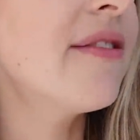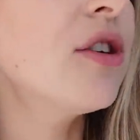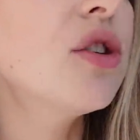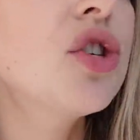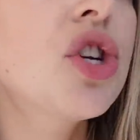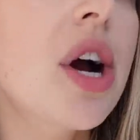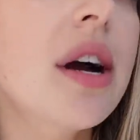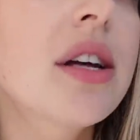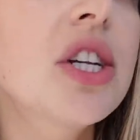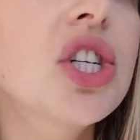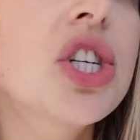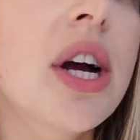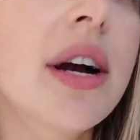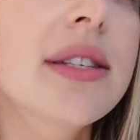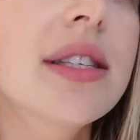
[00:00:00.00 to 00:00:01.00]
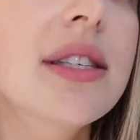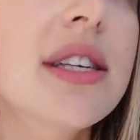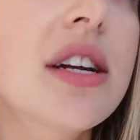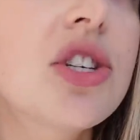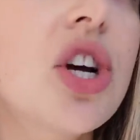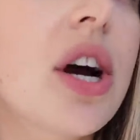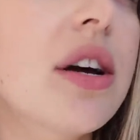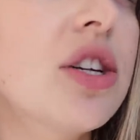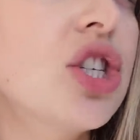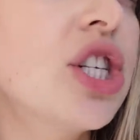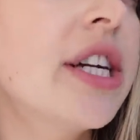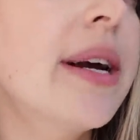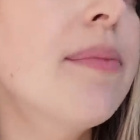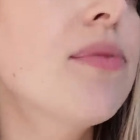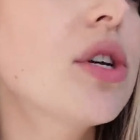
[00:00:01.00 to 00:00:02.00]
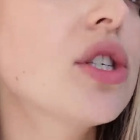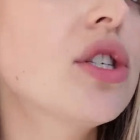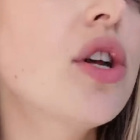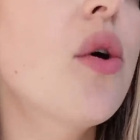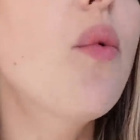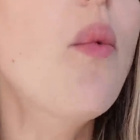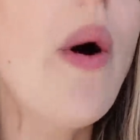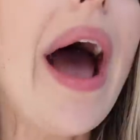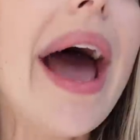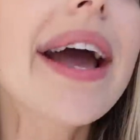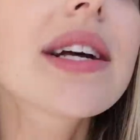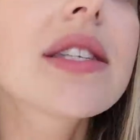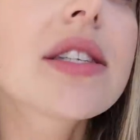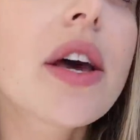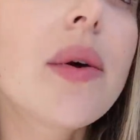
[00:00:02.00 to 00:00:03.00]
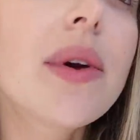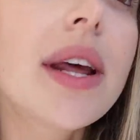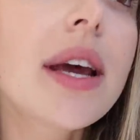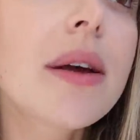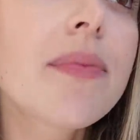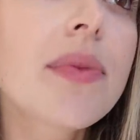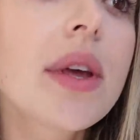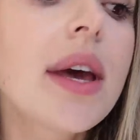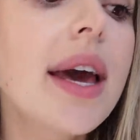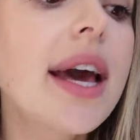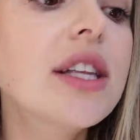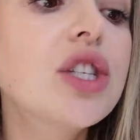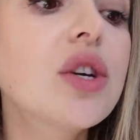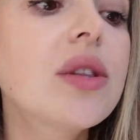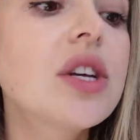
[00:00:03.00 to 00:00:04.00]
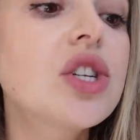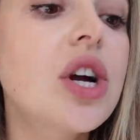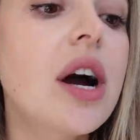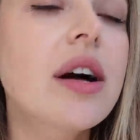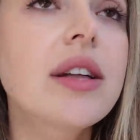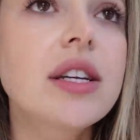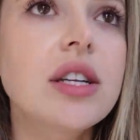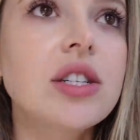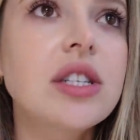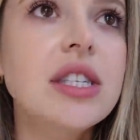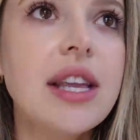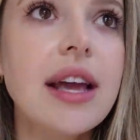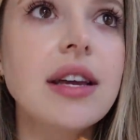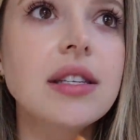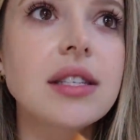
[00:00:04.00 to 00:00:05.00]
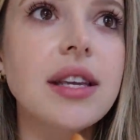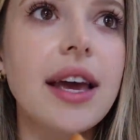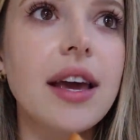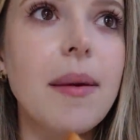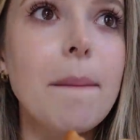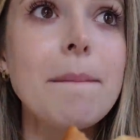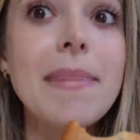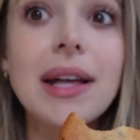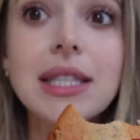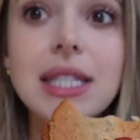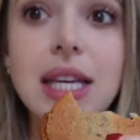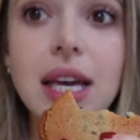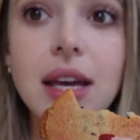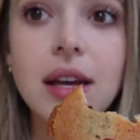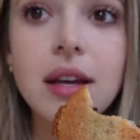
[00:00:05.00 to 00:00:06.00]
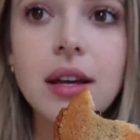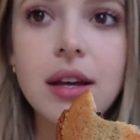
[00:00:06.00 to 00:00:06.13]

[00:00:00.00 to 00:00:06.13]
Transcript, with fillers: if you use chocolate chunks instead of chocolate chip, there's no wax coating, and so the chocolate stays like melty.